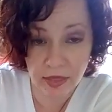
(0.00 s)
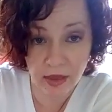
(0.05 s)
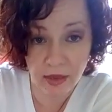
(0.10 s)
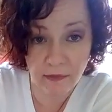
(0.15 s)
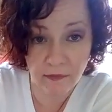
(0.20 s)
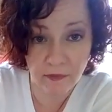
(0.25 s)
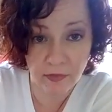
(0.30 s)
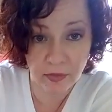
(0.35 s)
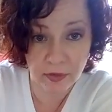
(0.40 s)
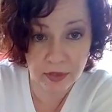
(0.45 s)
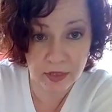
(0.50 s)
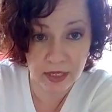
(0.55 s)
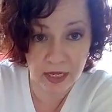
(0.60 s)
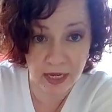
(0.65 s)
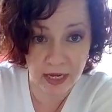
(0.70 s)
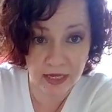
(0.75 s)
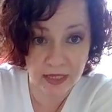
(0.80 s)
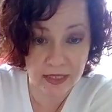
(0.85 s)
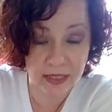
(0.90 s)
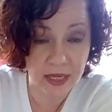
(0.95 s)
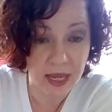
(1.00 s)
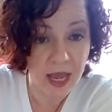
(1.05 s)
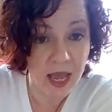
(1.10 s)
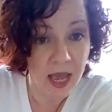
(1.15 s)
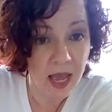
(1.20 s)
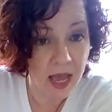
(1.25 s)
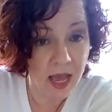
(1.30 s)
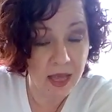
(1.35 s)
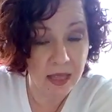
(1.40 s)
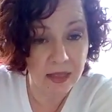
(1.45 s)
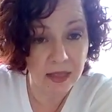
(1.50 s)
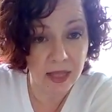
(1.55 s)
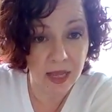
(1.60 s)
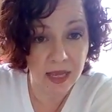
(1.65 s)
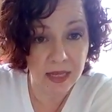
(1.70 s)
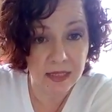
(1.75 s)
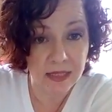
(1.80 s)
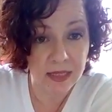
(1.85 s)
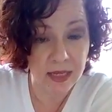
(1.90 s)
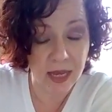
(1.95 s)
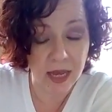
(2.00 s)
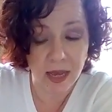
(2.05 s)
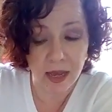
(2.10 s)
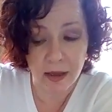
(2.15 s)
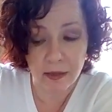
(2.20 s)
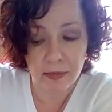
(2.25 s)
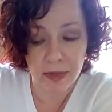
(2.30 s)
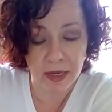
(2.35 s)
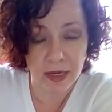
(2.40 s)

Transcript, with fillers: thumb for seeds unless um,